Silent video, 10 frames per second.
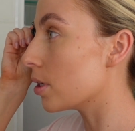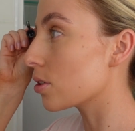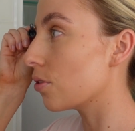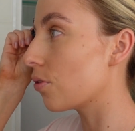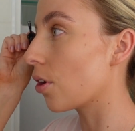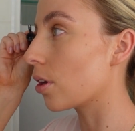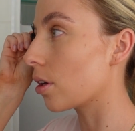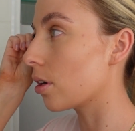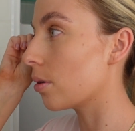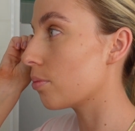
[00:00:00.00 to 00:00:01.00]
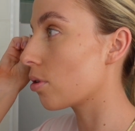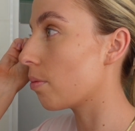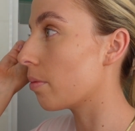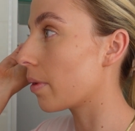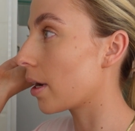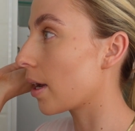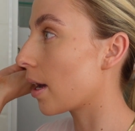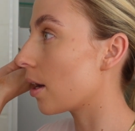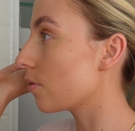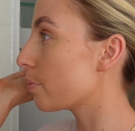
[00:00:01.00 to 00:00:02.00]
misophonia problem that I
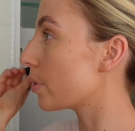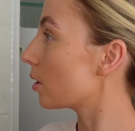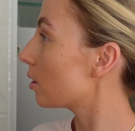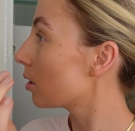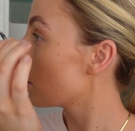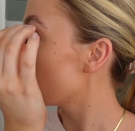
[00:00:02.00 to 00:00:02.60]
have, but